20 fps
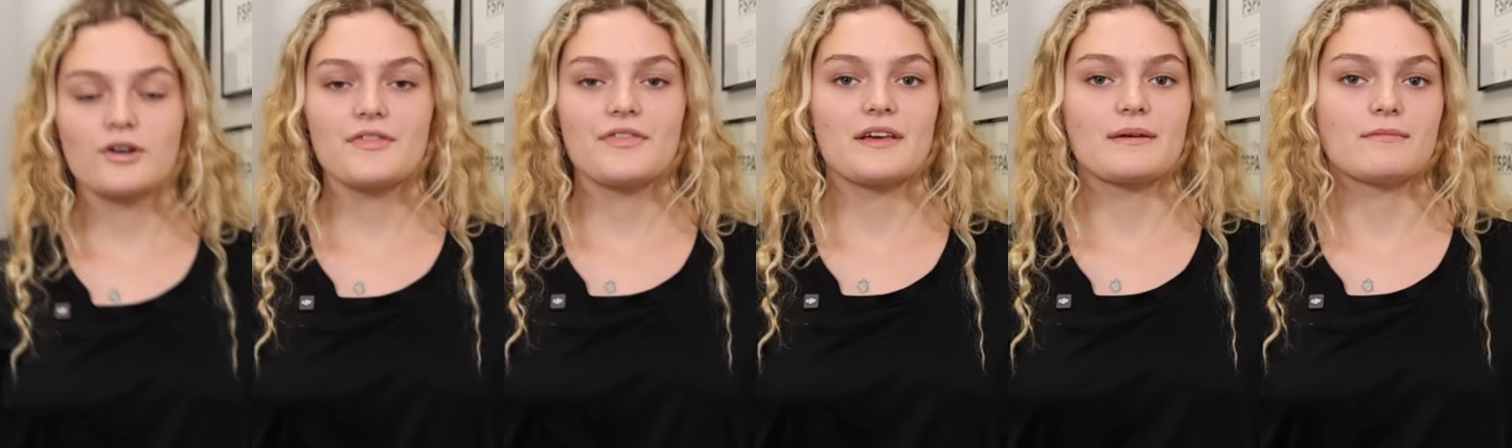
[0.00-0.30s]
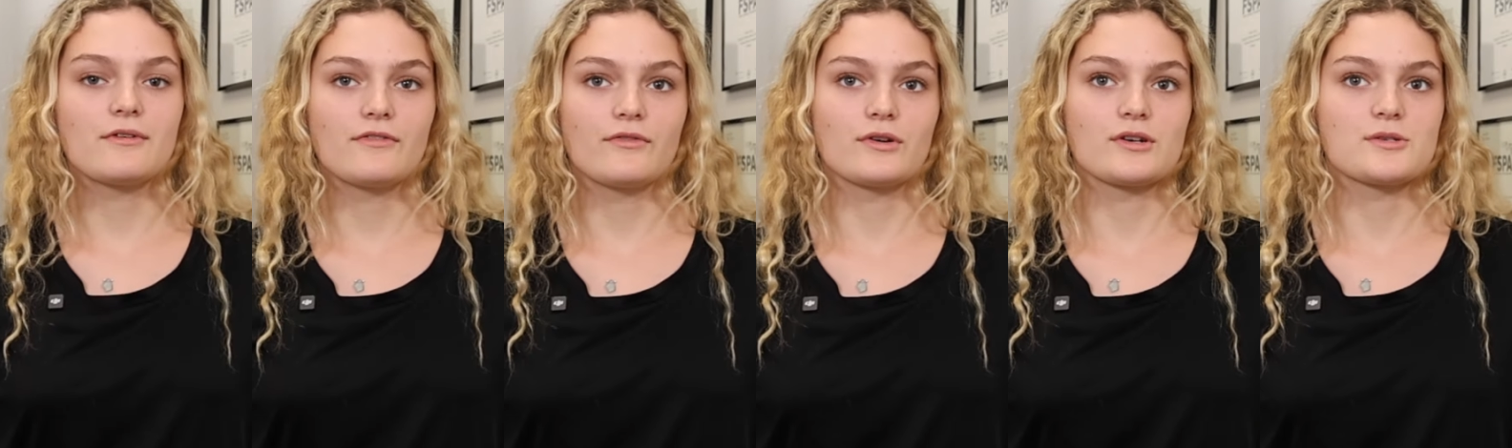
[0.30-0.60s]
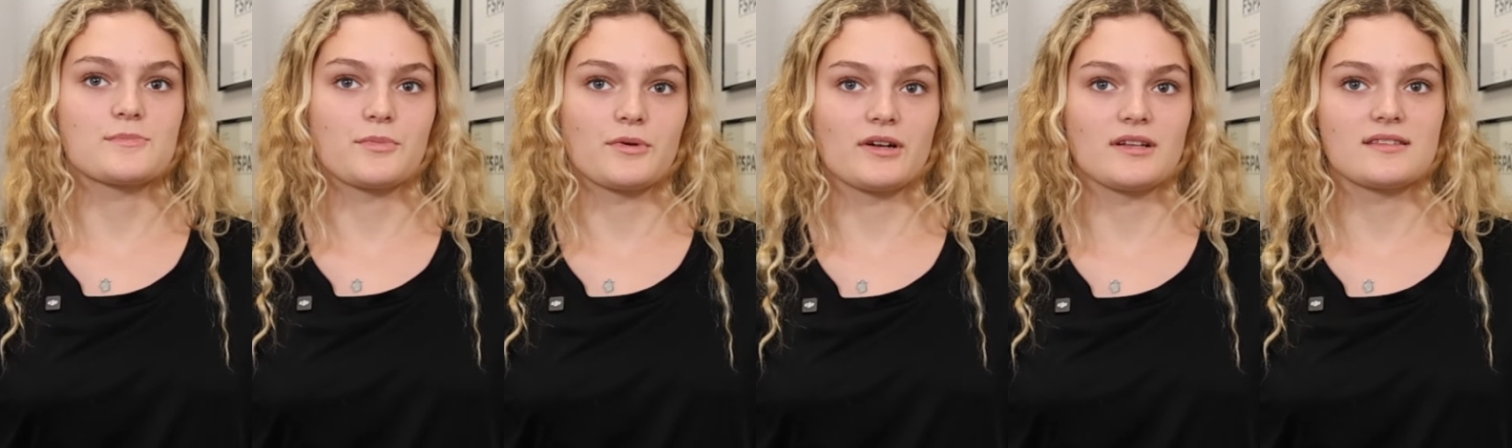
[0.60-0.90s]
more thing before
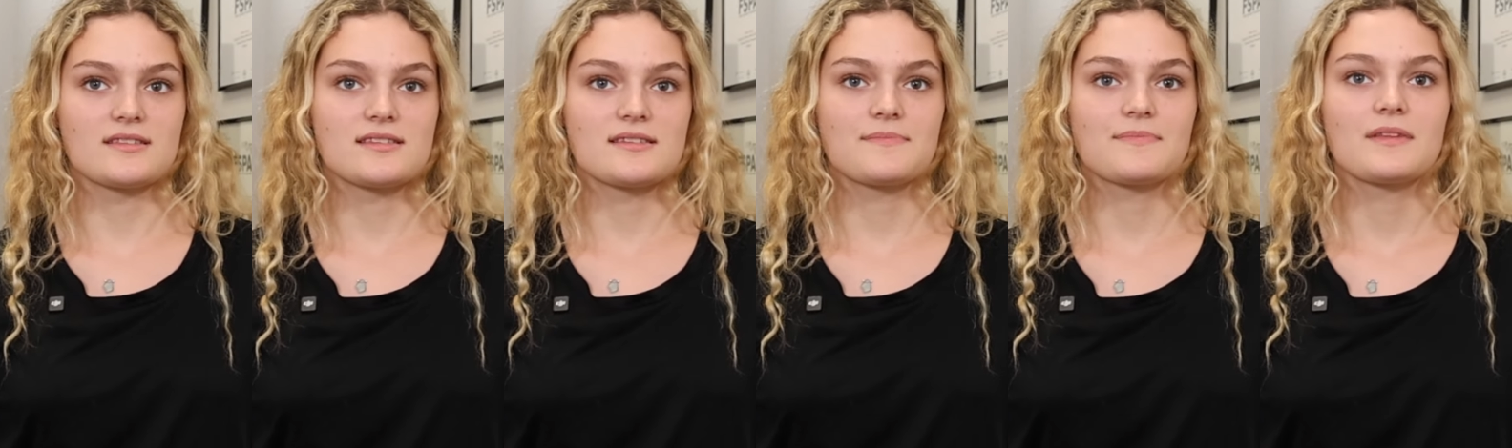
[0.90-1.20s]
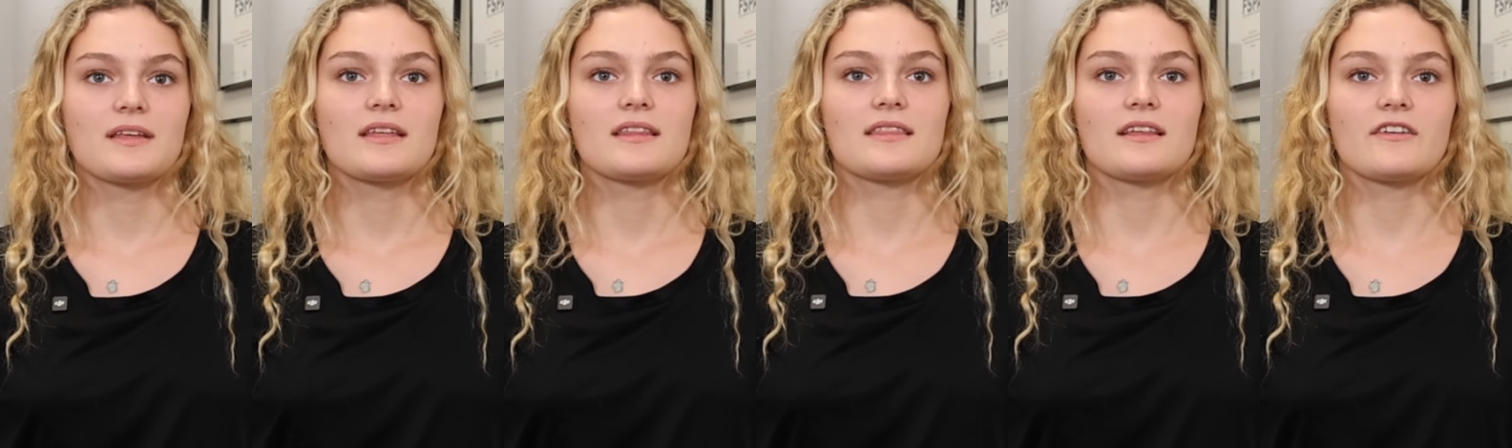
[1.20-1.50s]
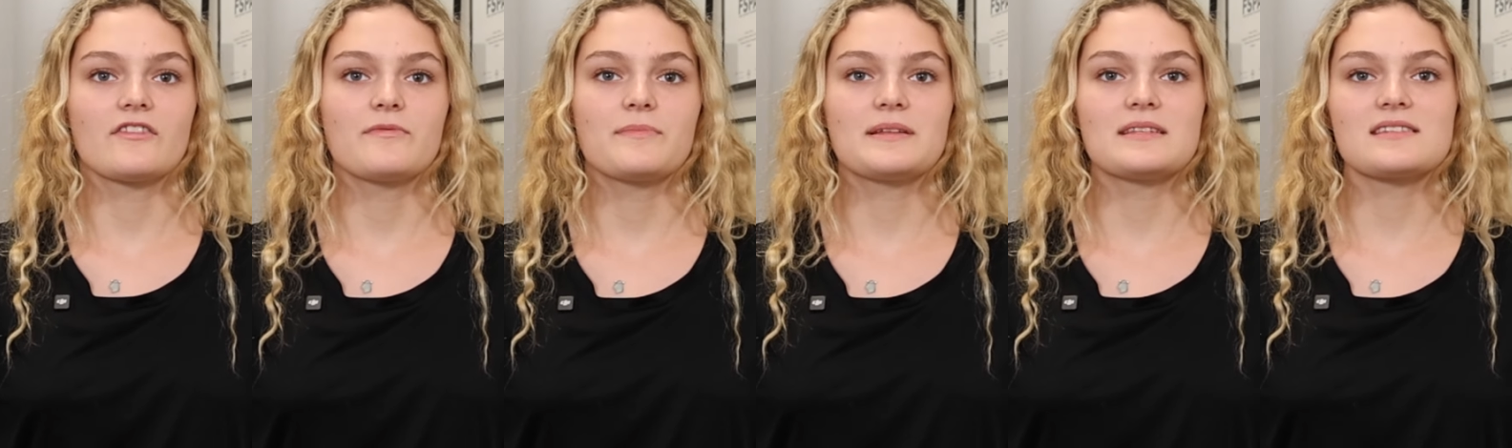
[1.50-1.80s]
sports.
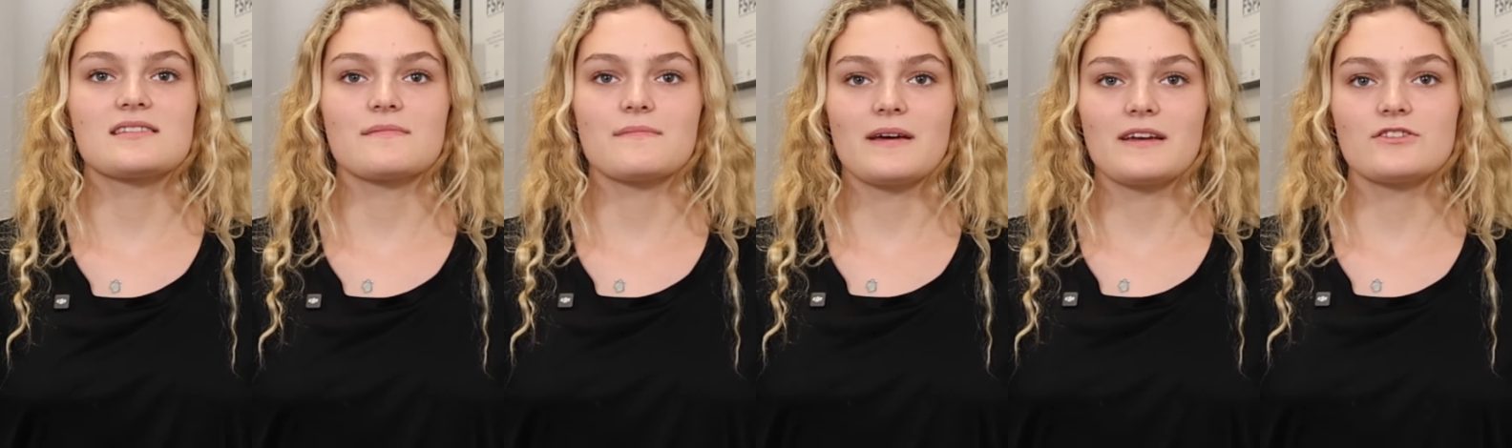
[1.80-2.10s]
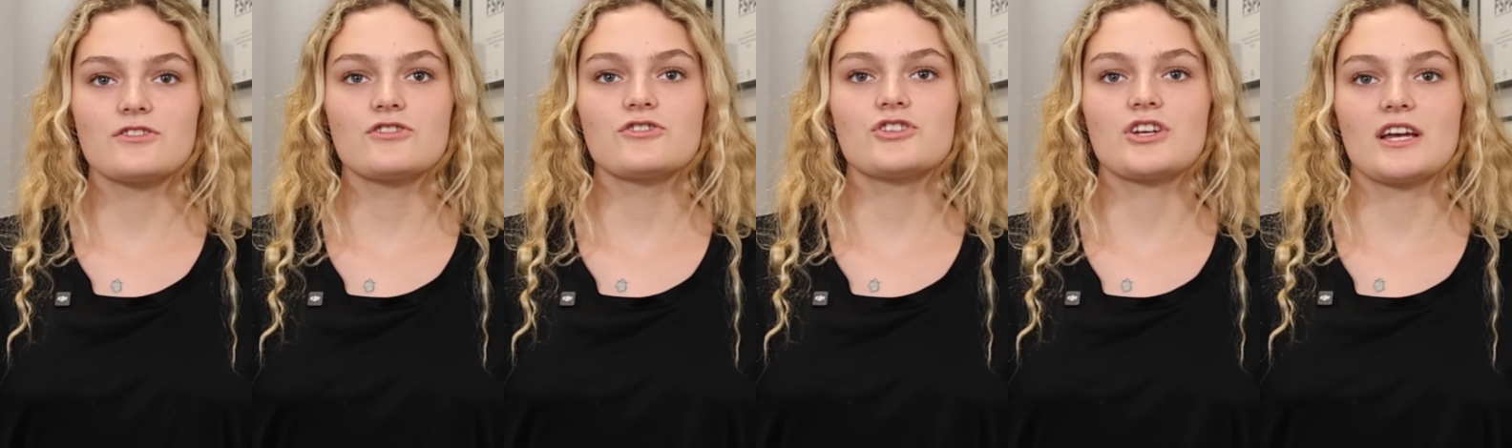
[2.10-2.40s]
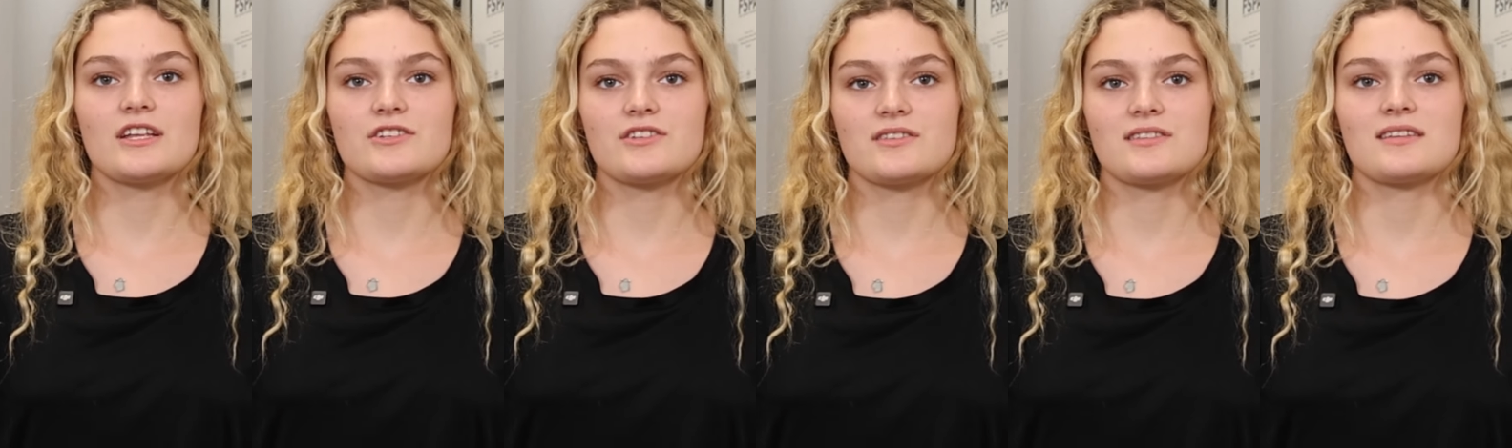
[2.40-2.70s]
There have been some major
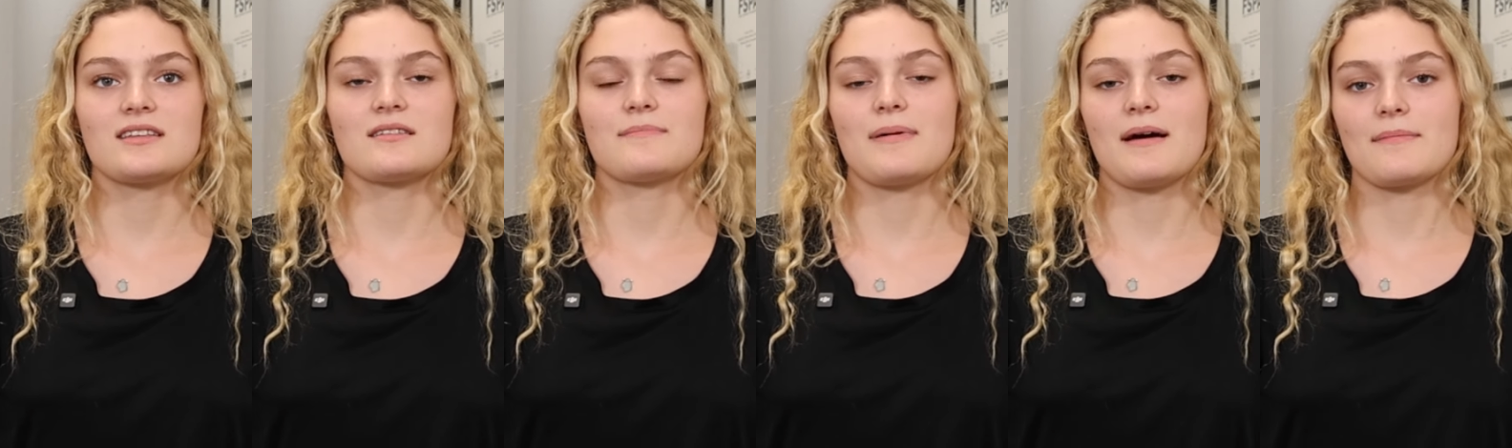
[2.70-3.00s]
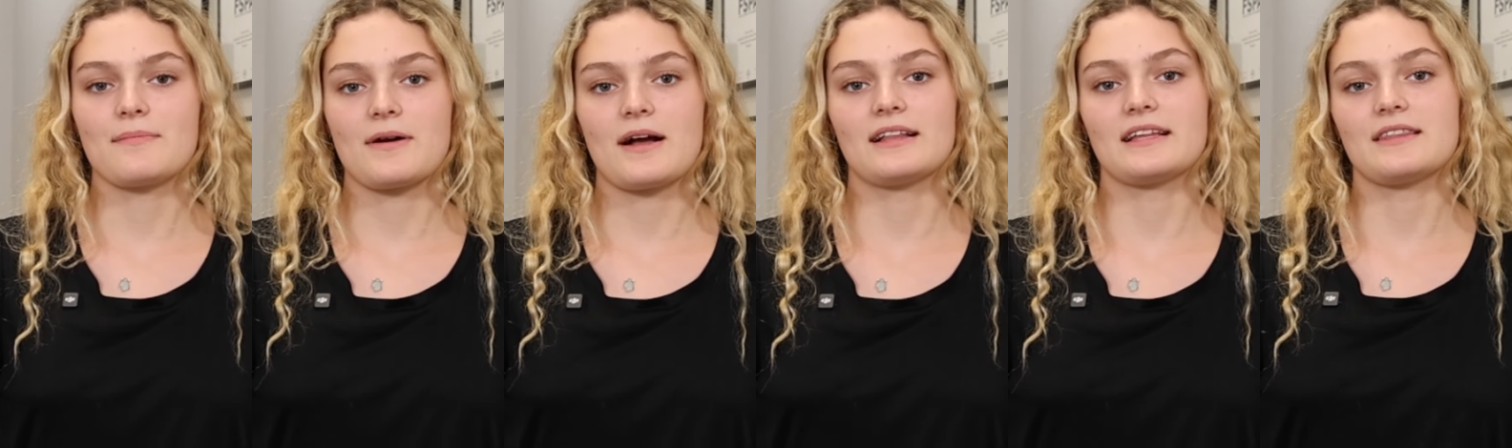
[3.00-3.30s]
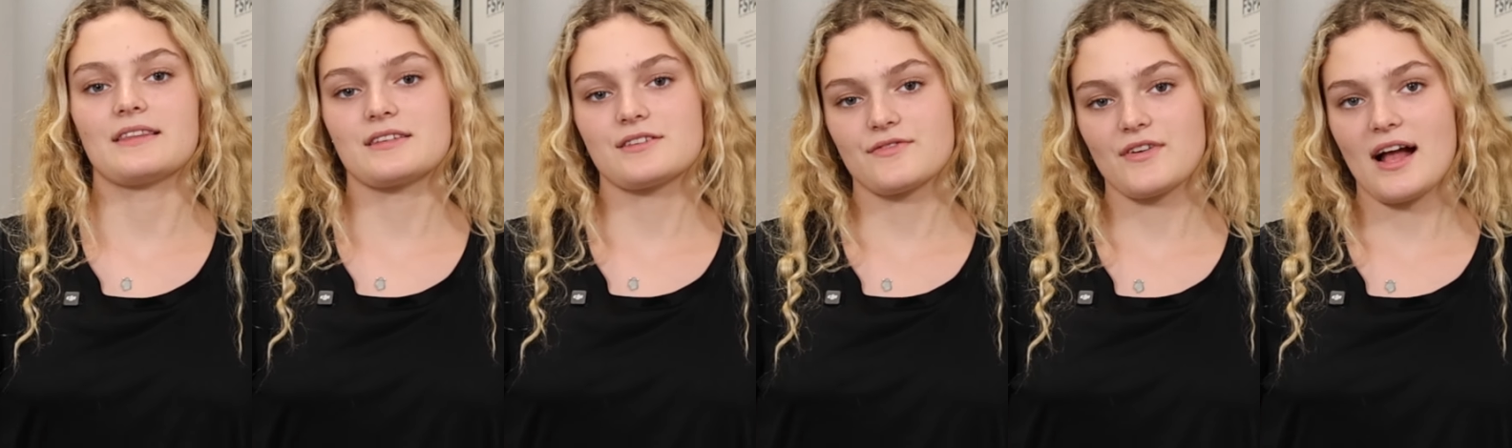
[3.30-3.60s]
changes to the pep
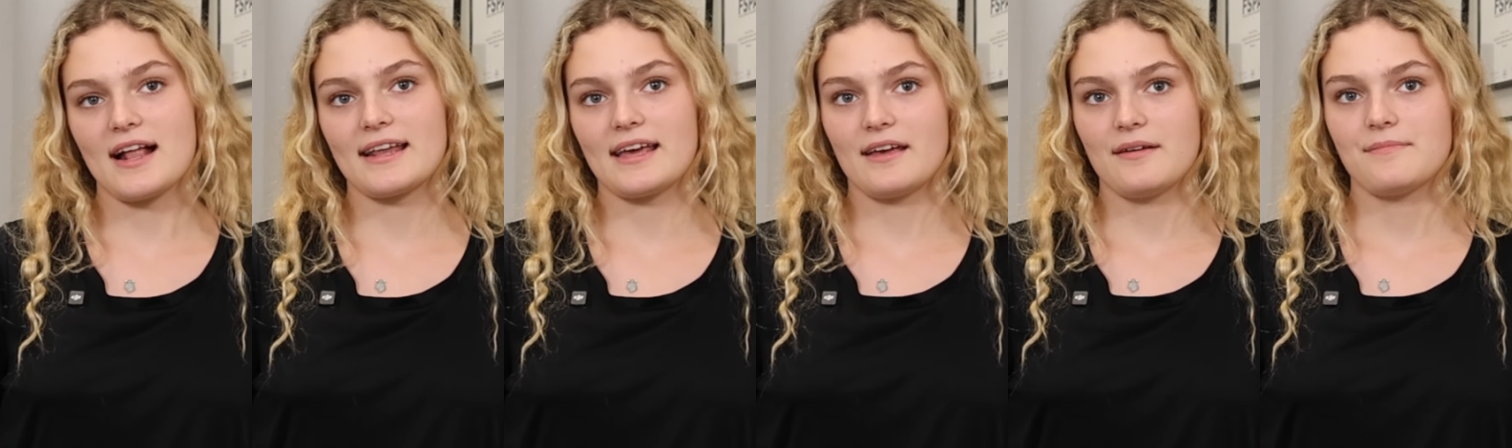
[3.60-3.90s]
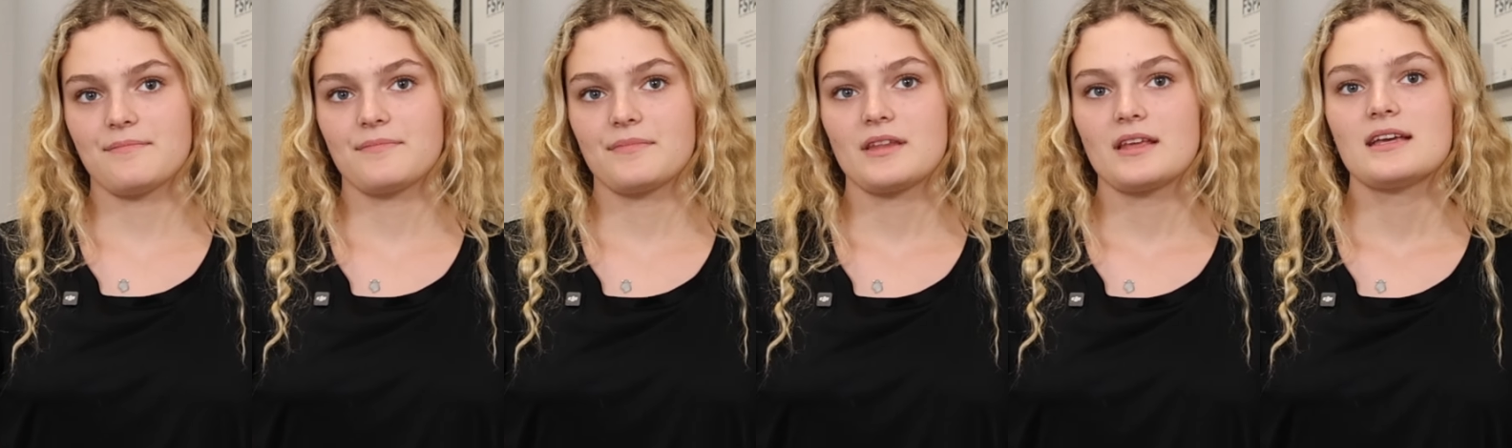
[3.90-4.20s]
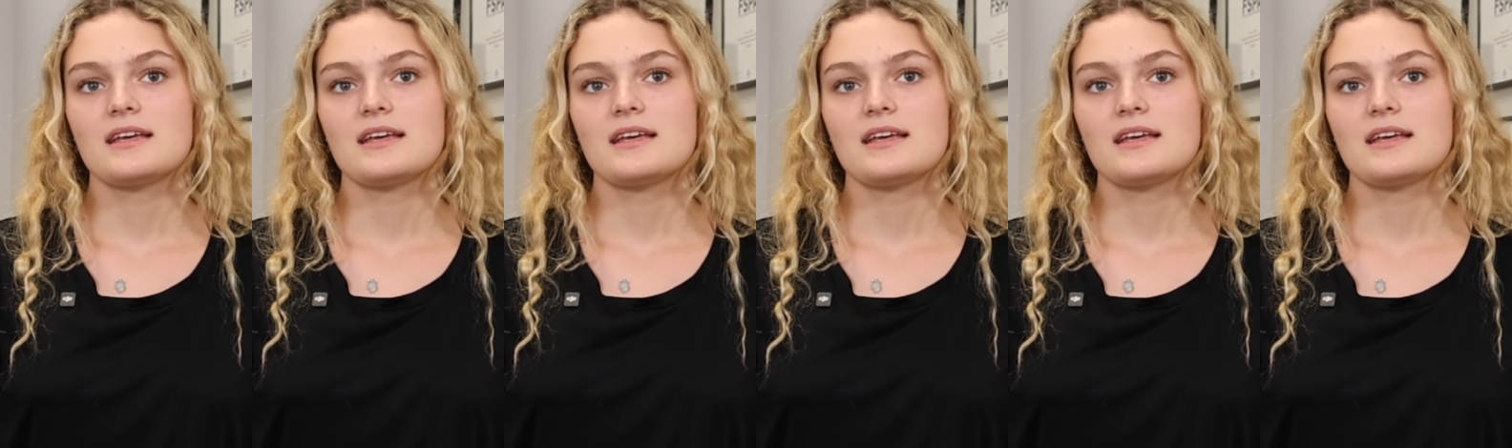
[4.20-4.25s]
rally this Friday.